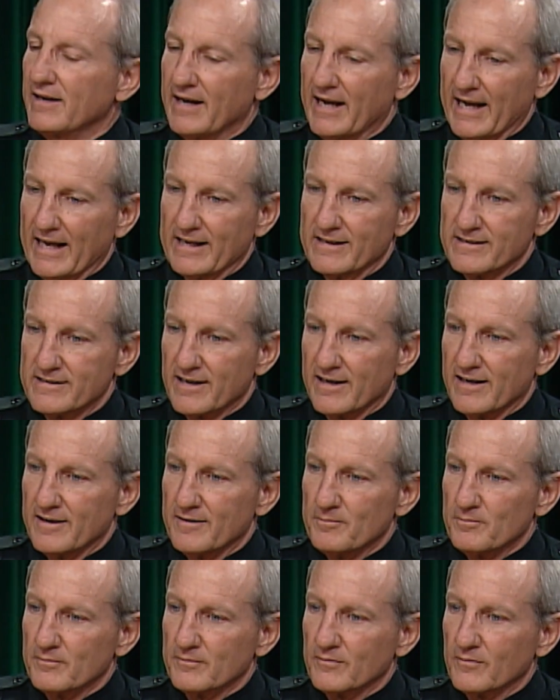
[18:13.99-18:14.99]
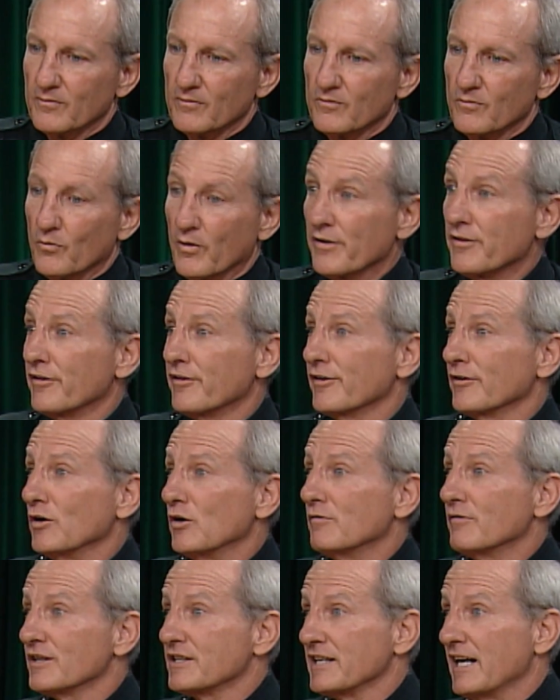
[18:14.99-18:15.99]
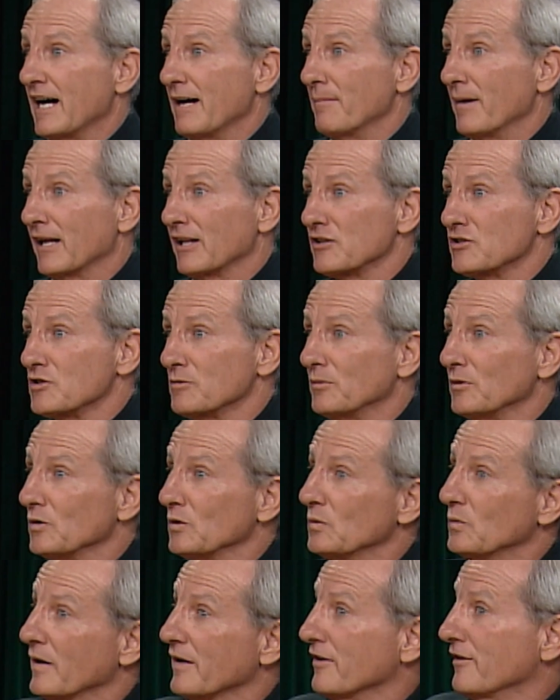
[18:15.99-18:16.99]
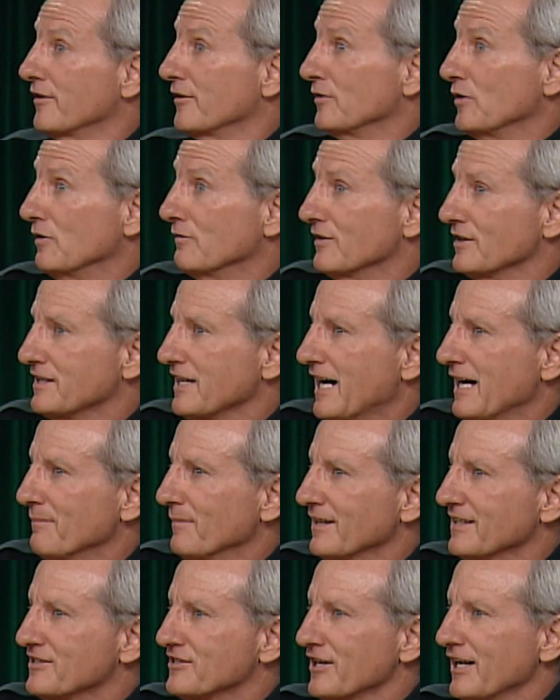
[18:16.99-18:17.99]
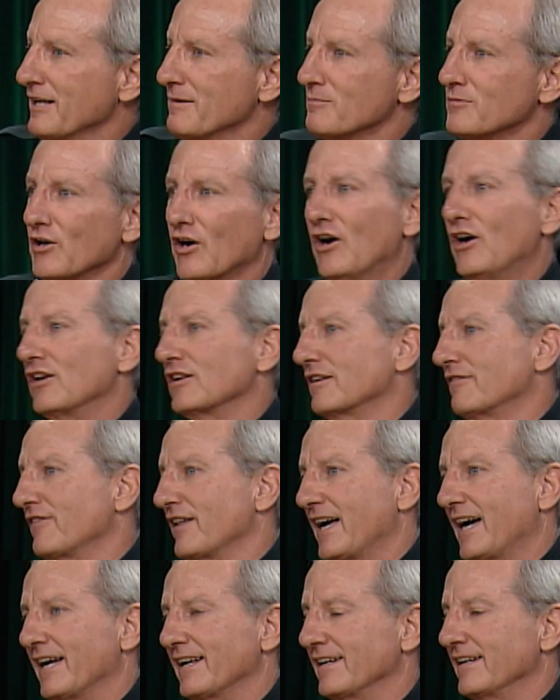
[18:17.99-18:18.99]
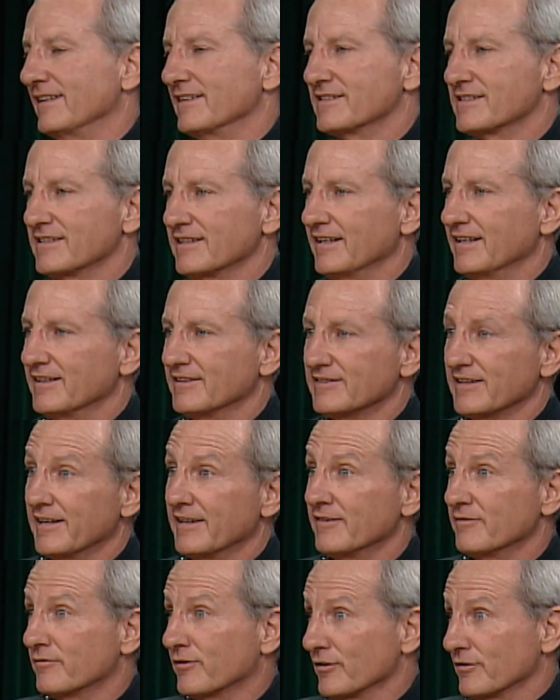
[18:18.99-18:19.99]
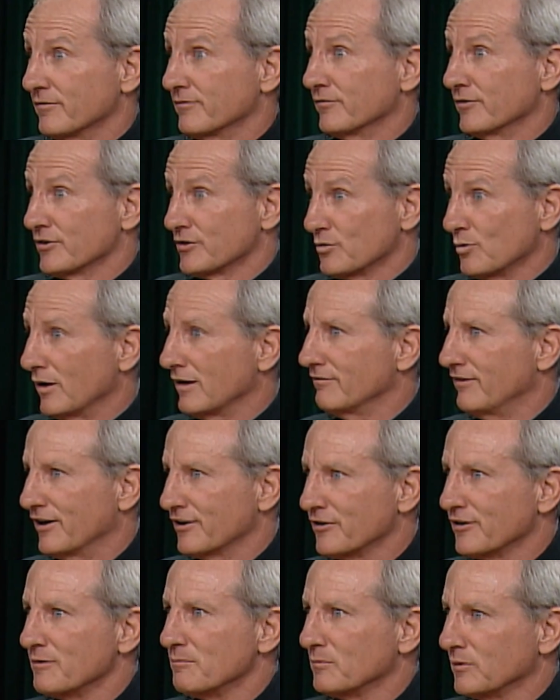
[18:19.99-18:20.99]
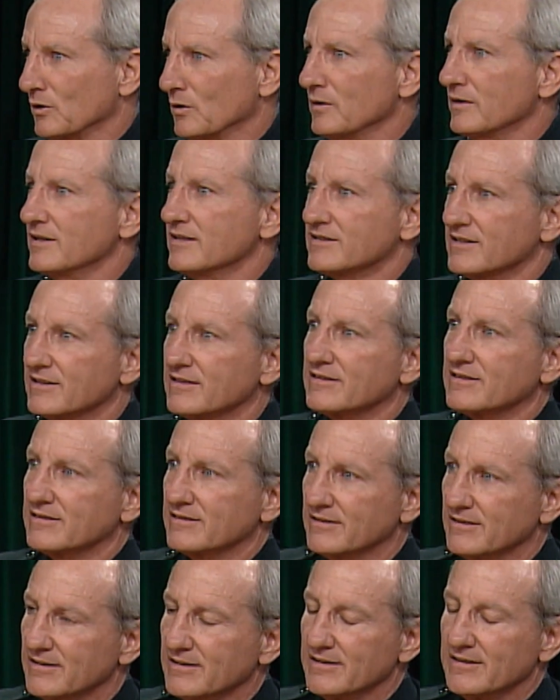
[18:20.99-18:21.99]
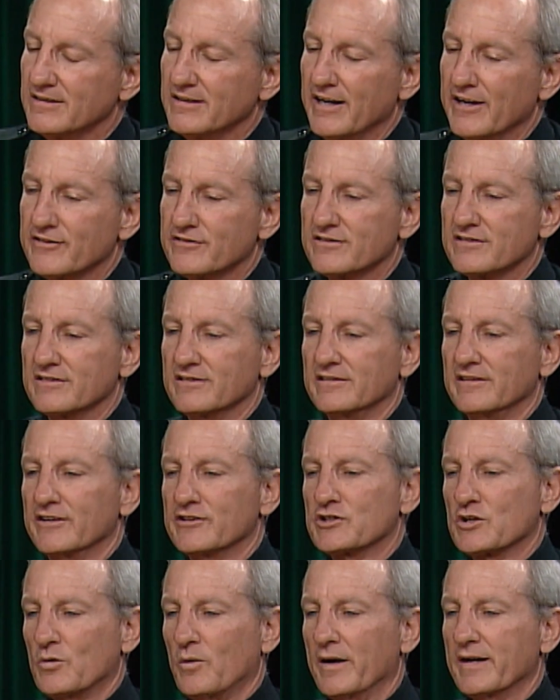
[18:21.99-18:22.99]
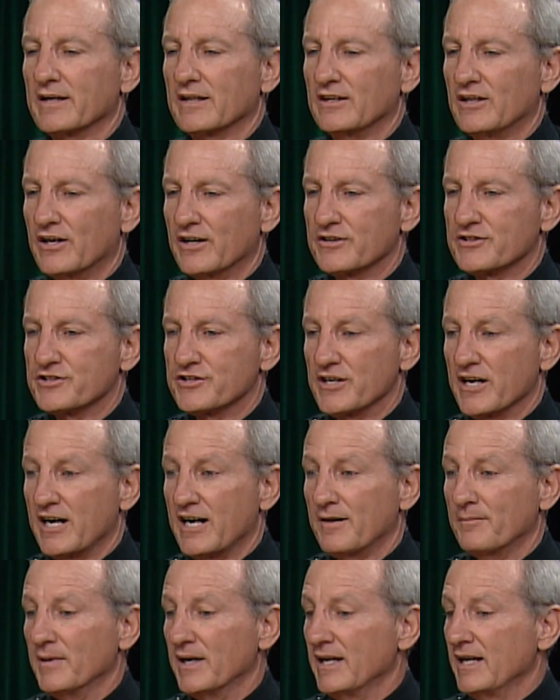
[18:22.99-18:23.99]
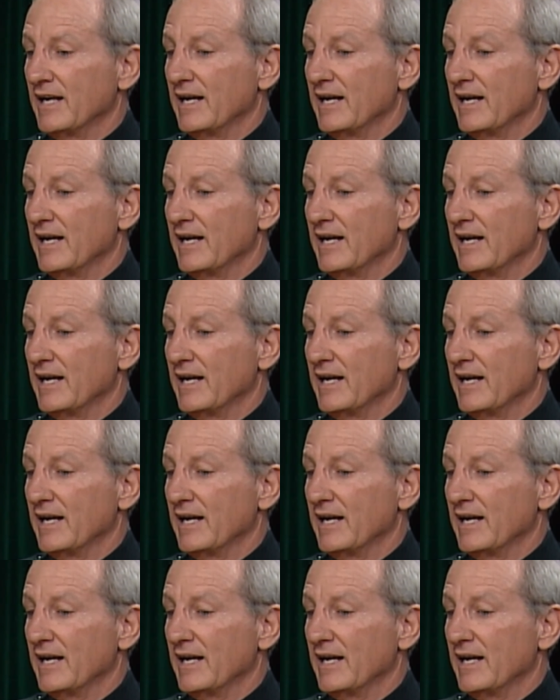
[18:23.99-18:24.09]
and whether they're overtime eligible, whether they're overtime exempt. All of that is and for 1,200 employees, it's quite a large job.